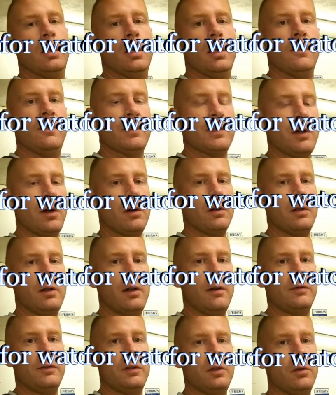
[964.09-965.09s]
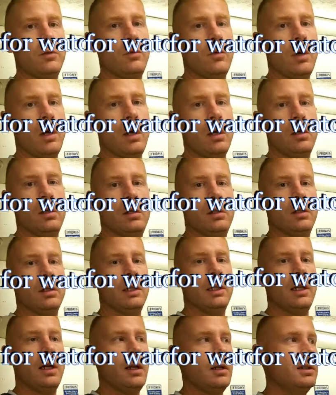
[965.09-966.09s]
If it's hard enough to
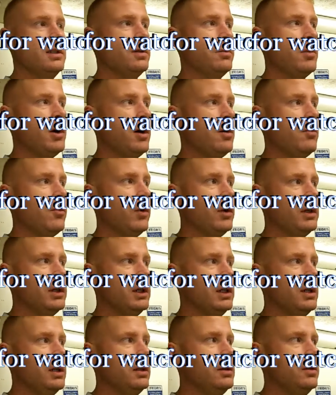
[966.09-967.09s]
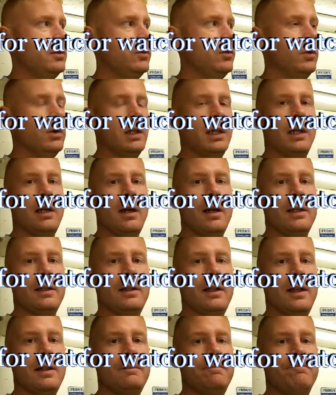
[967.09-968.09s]
get on tomorrow morning, we'll get on
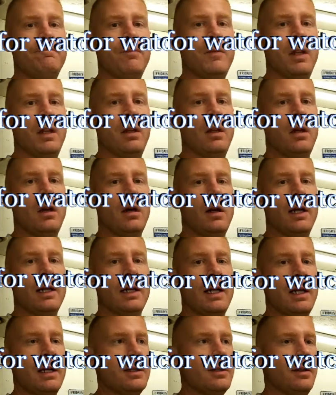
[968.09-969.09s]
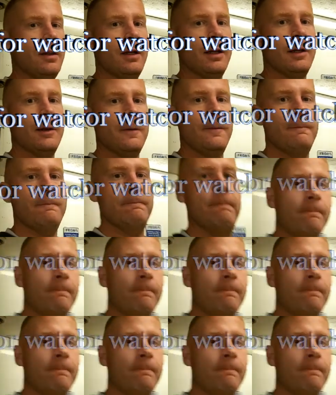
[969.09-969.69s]
it then. Alright guys, later.